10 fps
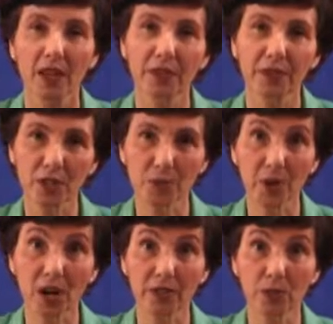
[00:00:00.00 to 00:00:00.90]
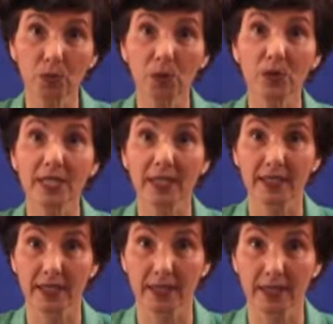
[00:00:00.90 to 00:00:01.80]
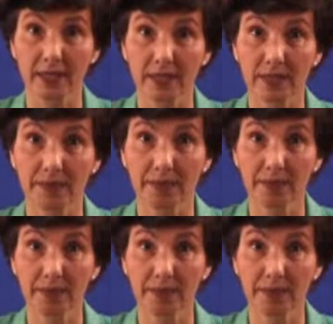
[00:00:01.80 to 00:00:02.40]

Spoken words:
The first part of the rule says this.